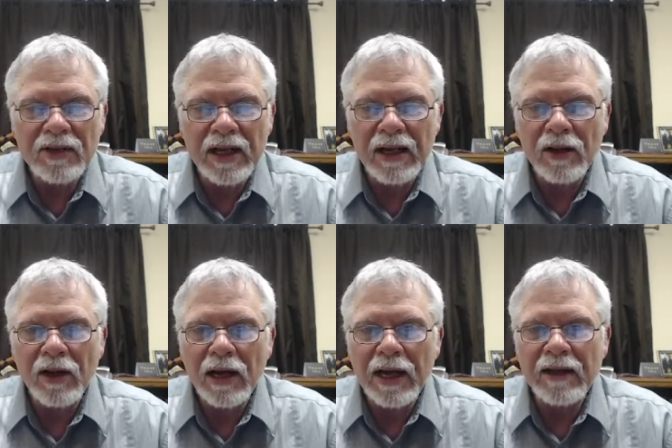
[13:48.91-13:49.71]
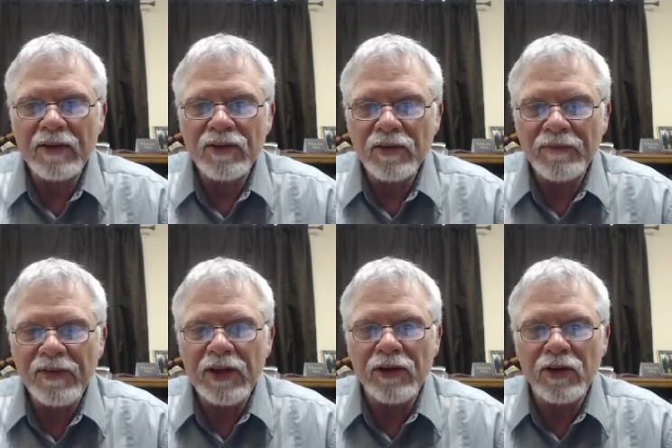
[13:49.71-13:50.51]
And I could
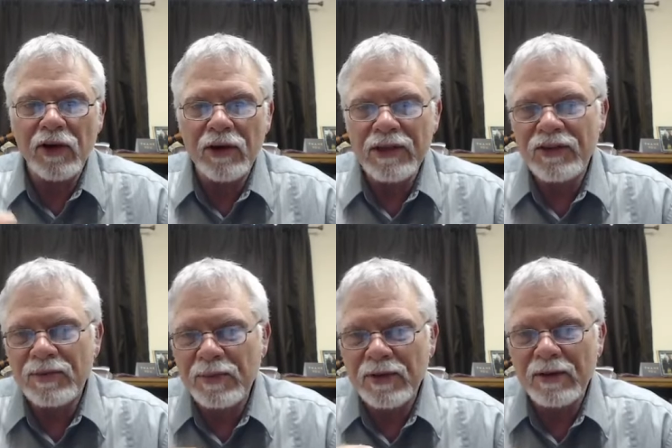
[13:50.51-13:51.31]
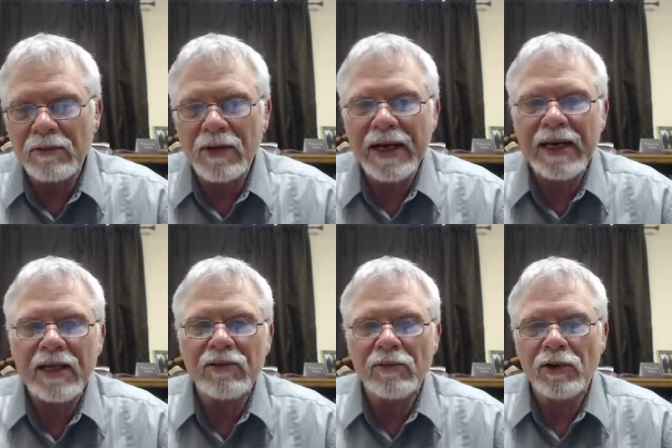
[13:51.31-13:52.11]
feel the Holy Spirit
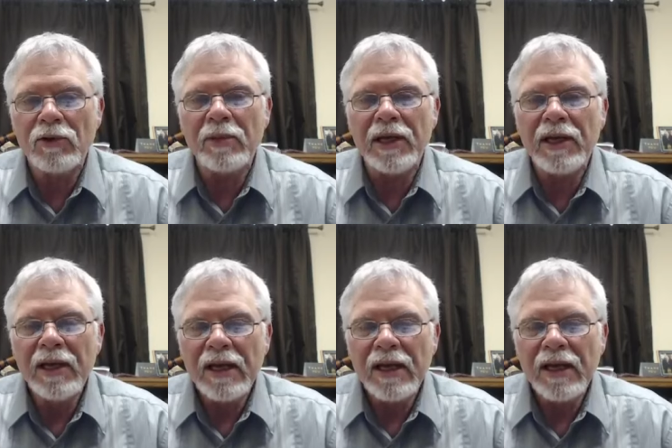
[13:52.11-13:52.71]
riding through me.